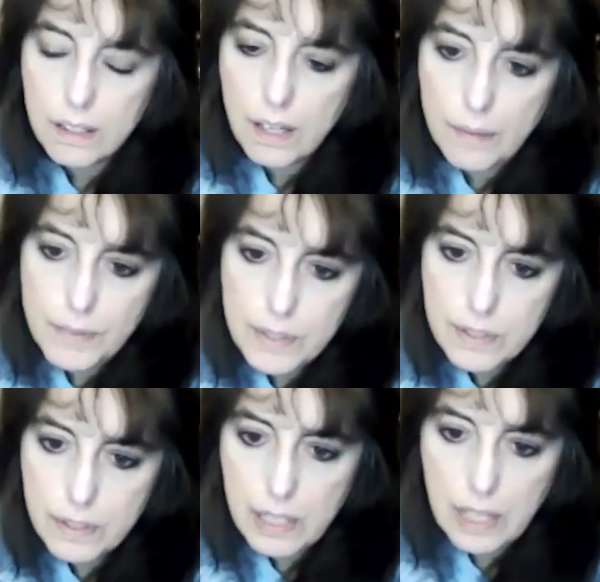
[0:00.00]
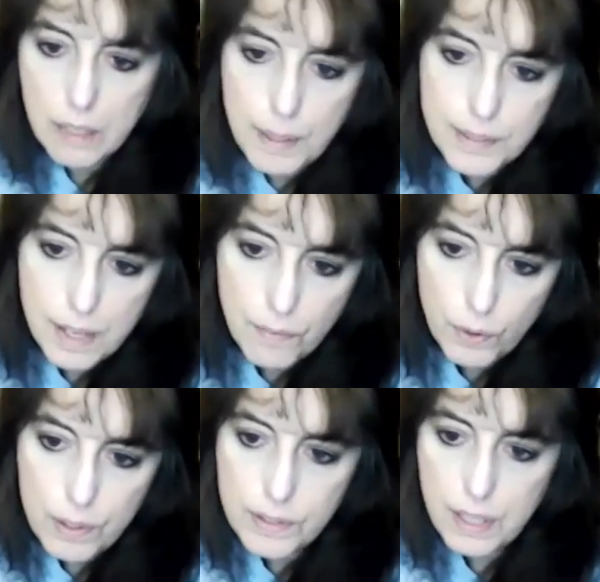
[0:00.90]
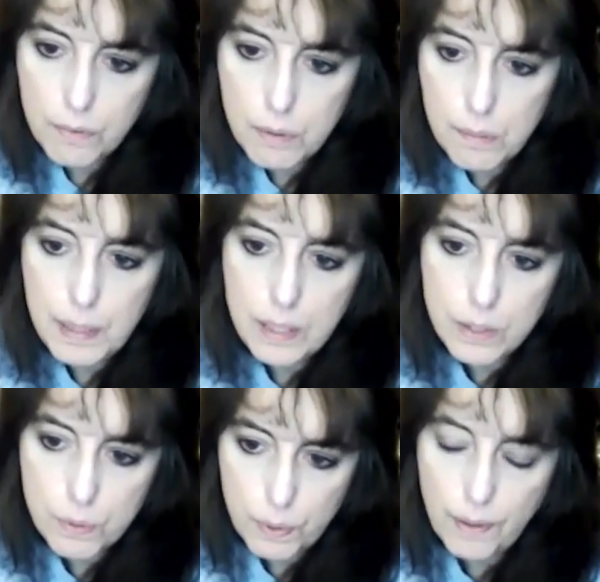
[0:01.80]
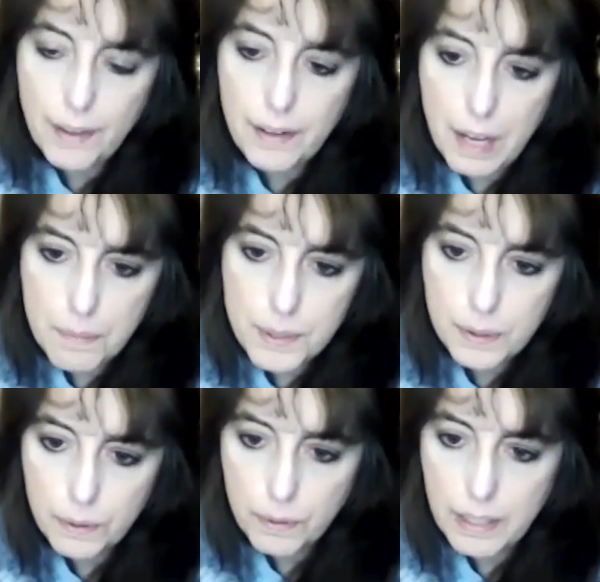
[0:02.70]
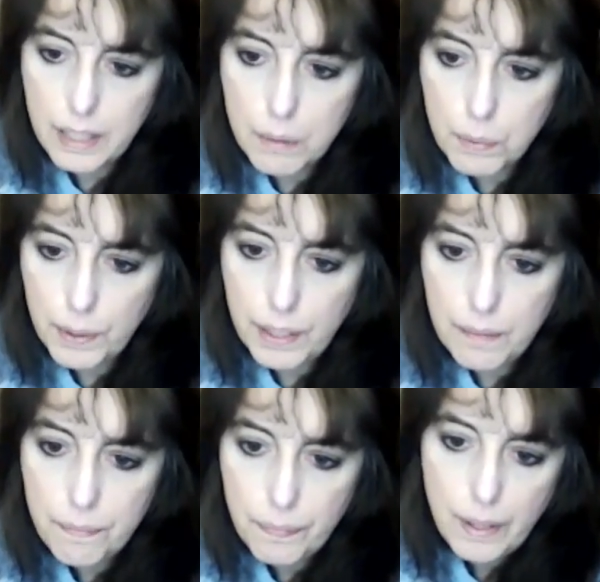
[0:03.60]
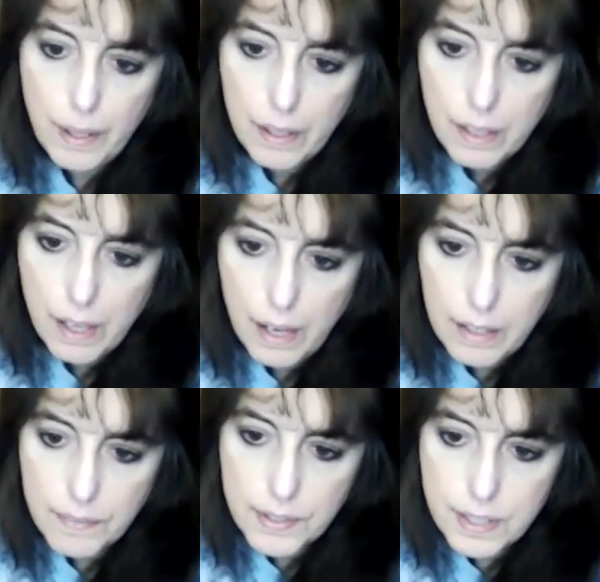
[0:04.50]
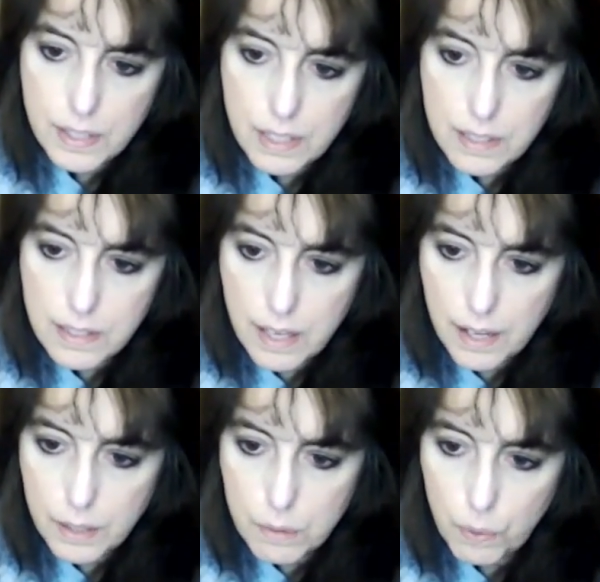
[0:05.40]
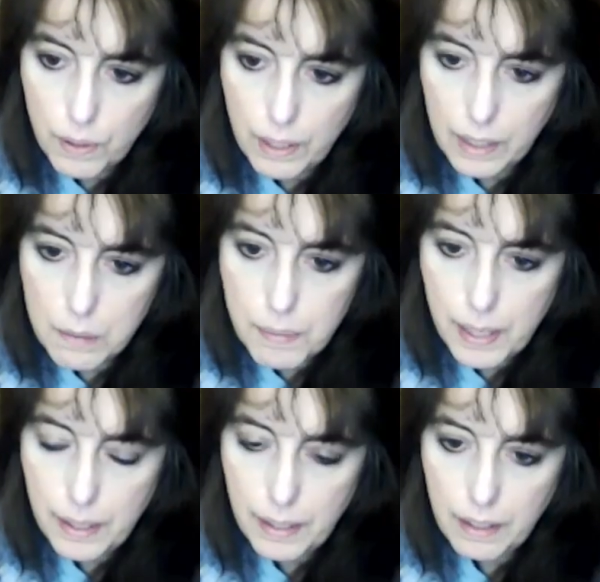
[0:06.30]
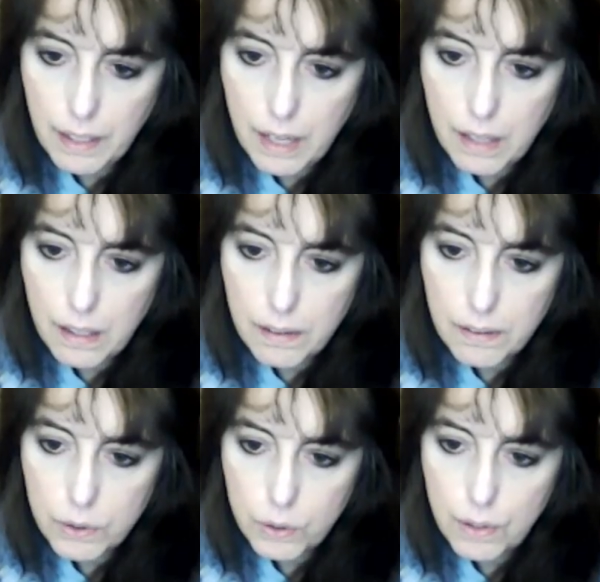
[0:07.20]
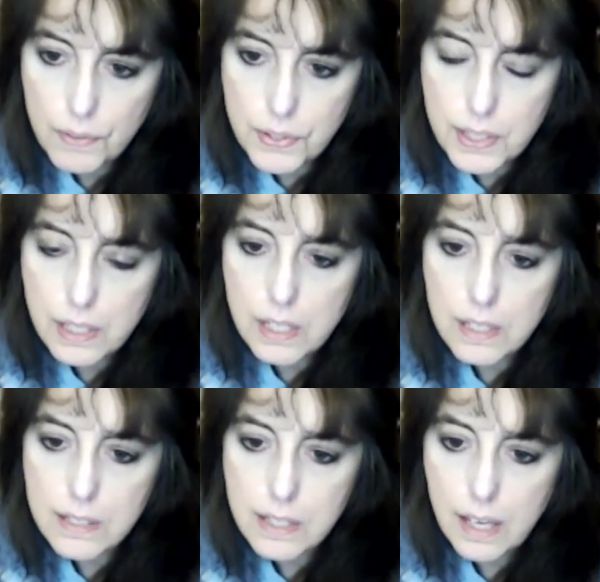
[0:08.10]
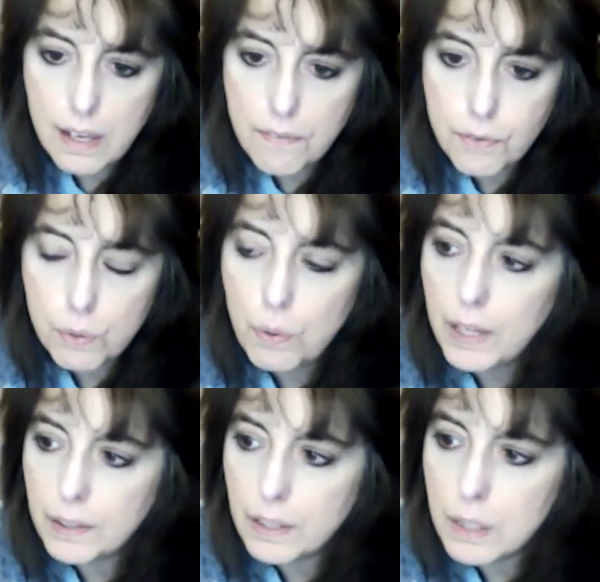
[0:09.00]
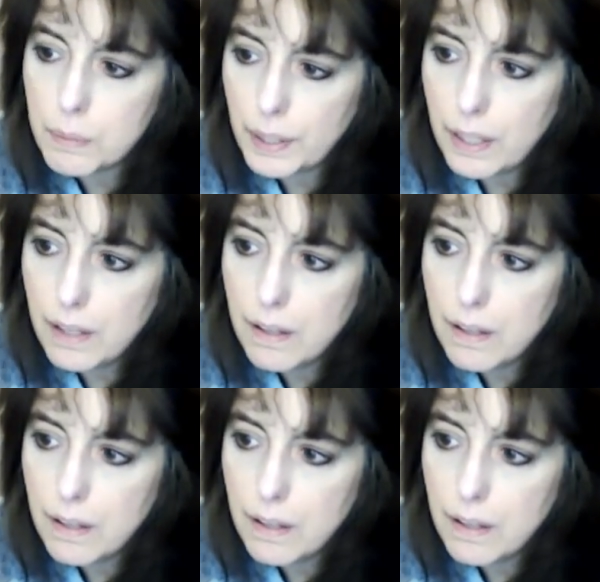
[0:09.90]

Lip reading: I'm just leaning on my Savior. He's giving me peace with all that. Absolutely, Kimberly. I have a CT scan in the morning. I could panic. You have a CT scan for what, Kimberly?